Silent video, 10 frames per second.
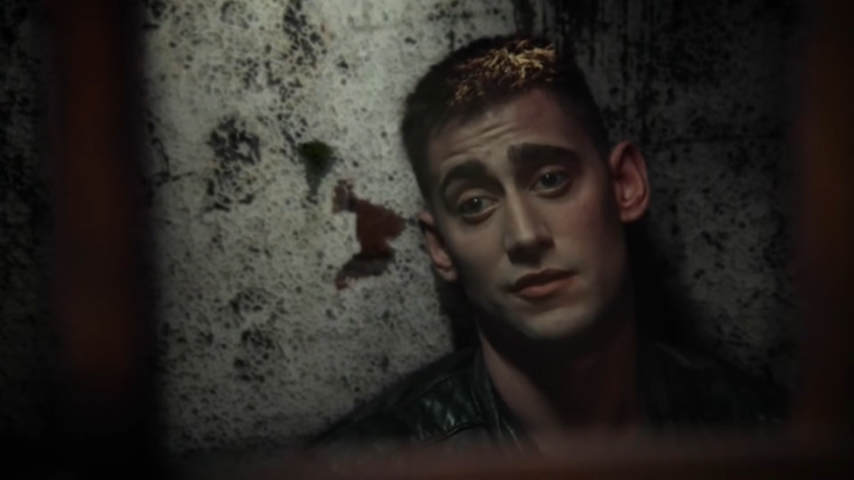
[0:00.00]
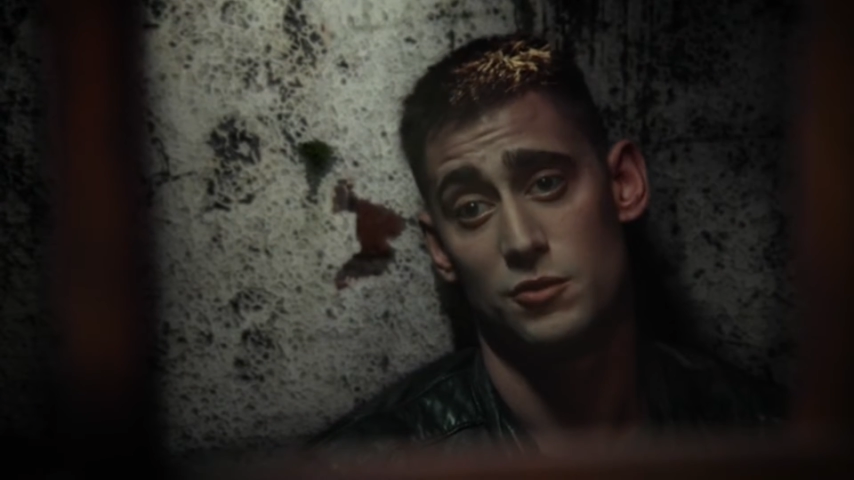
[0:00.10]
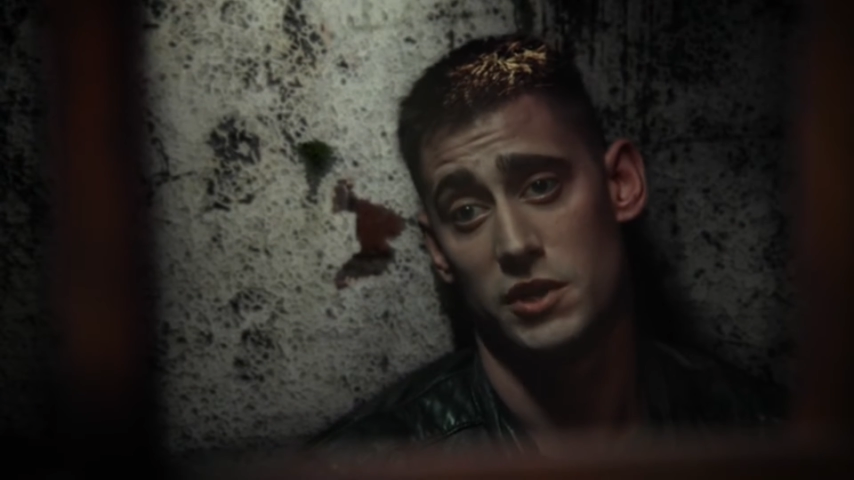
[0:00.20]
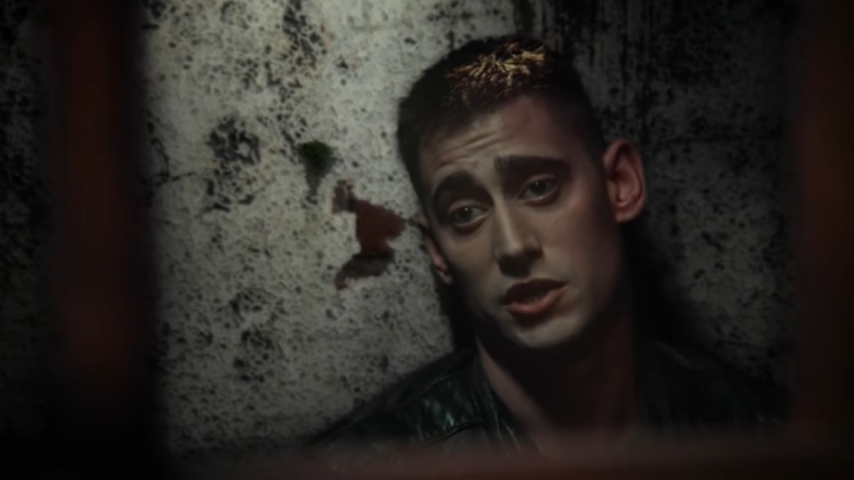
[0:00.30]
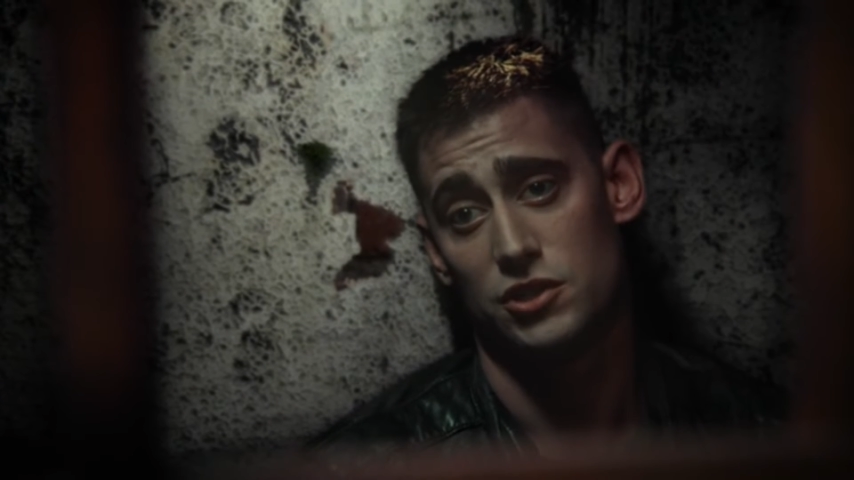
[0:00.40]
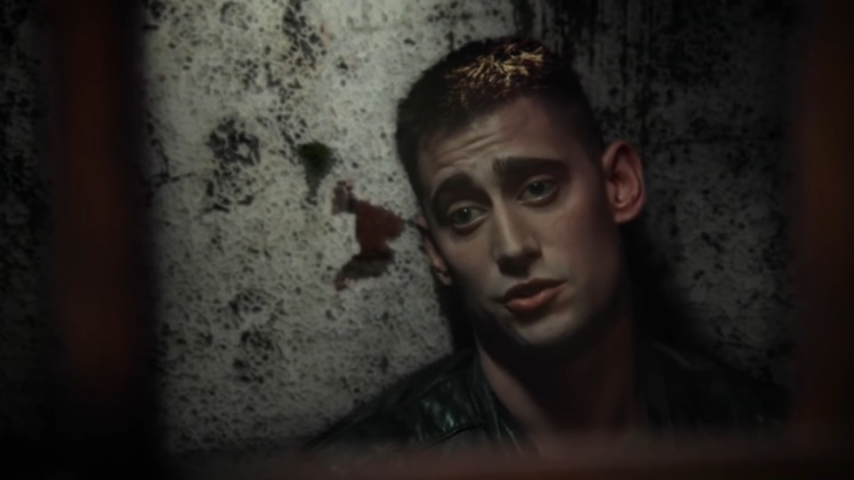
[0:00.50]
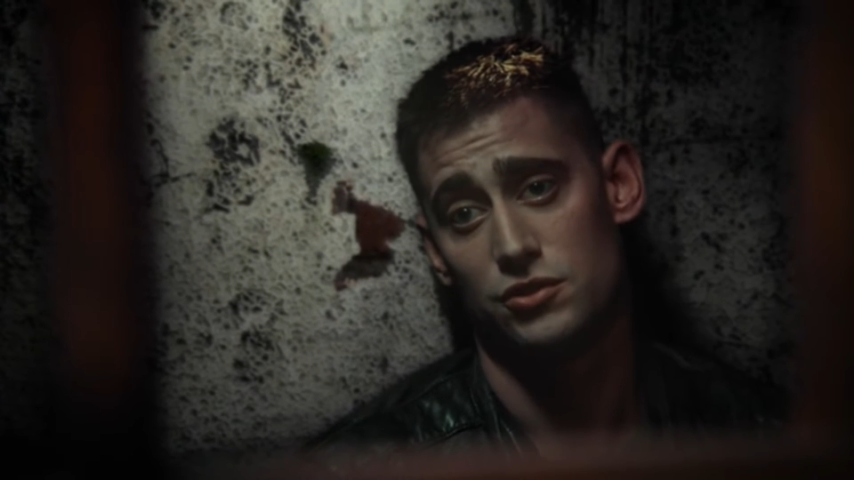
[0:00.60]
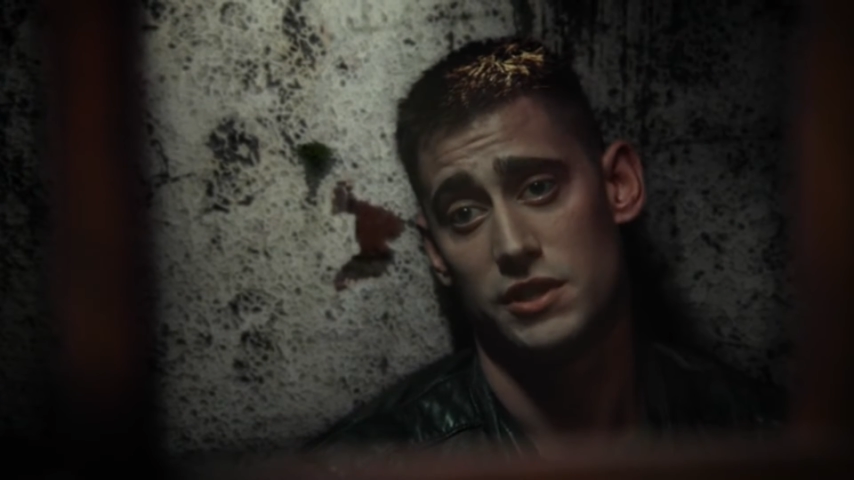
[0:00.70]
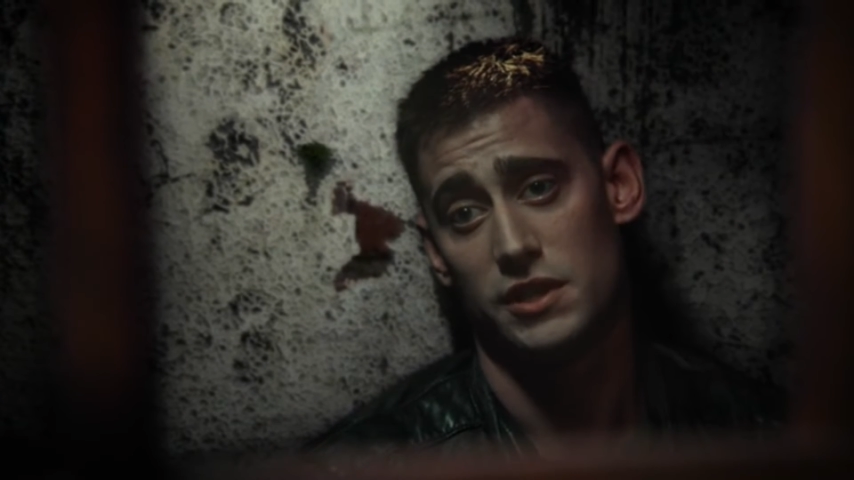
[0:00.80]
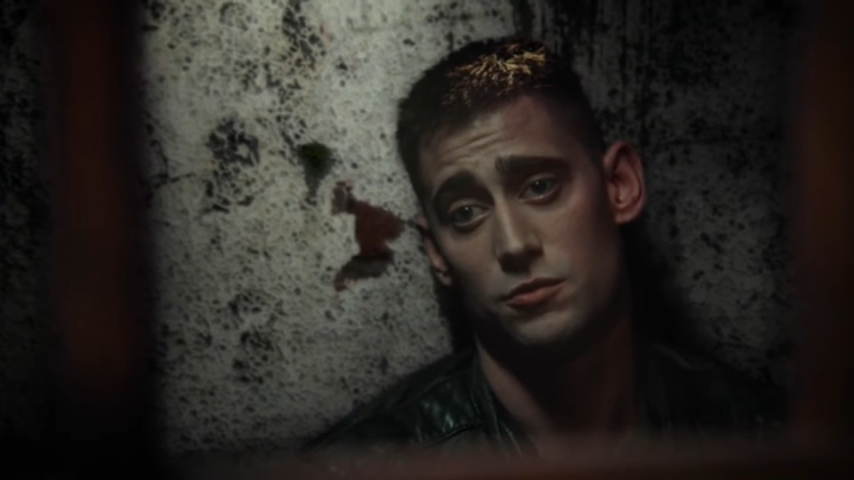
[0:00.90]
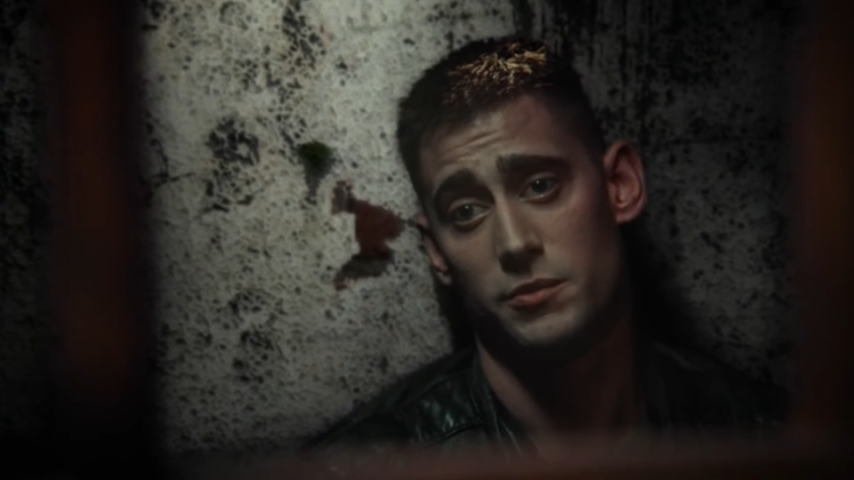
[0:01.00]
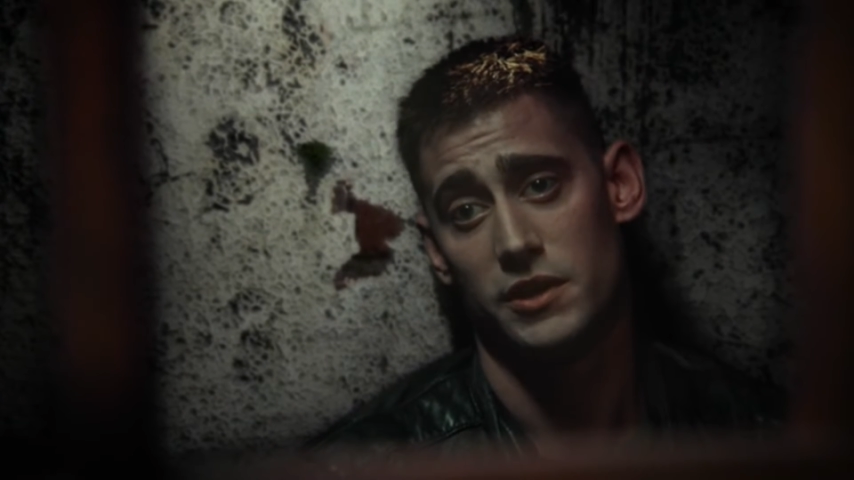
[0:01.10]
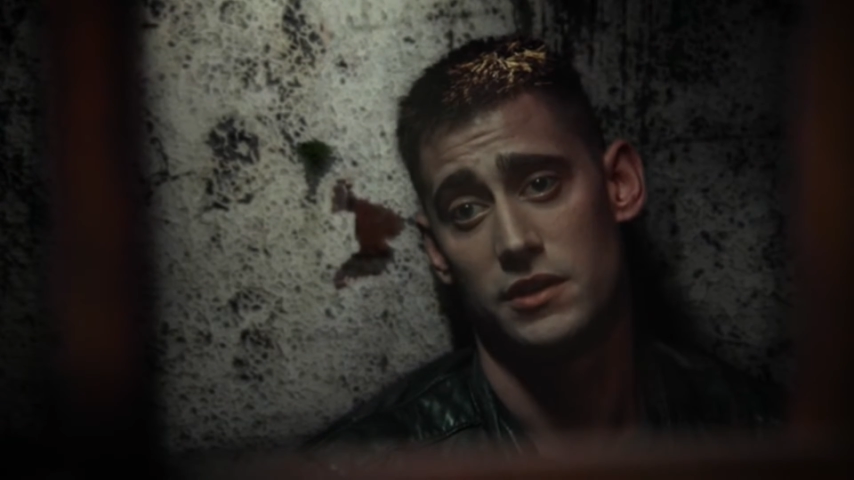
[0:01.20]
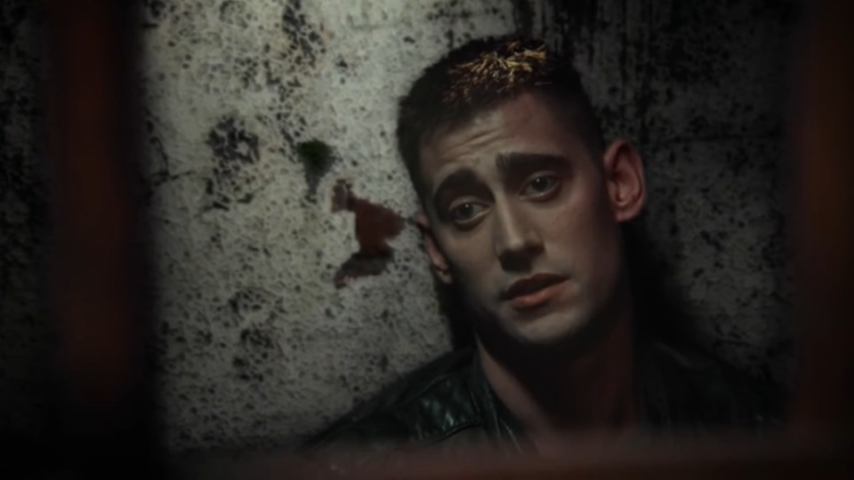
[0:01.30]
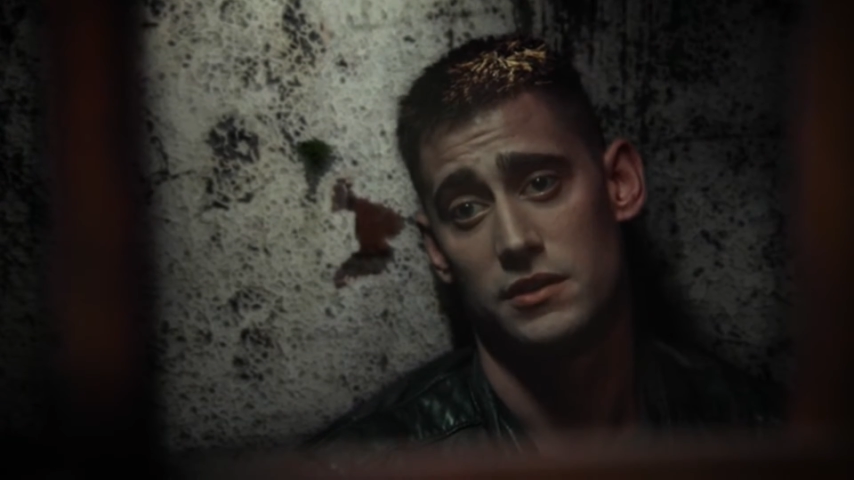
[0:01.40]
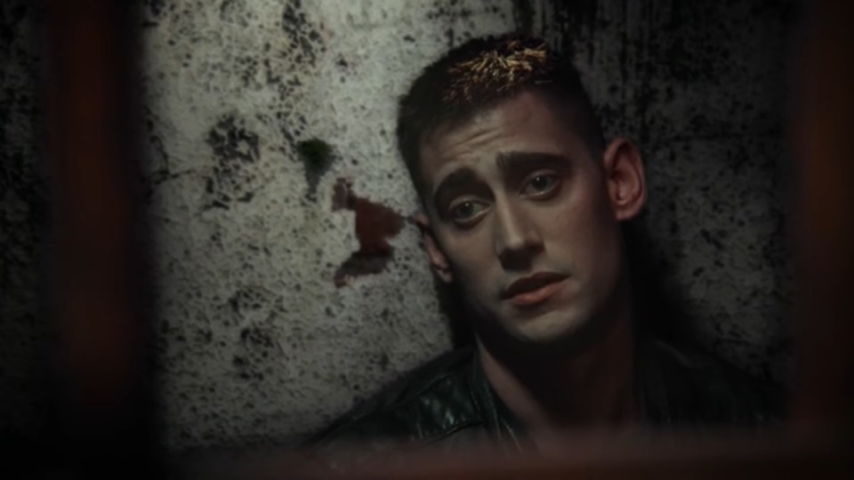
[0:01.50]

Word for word: Give you an excuse to kill me?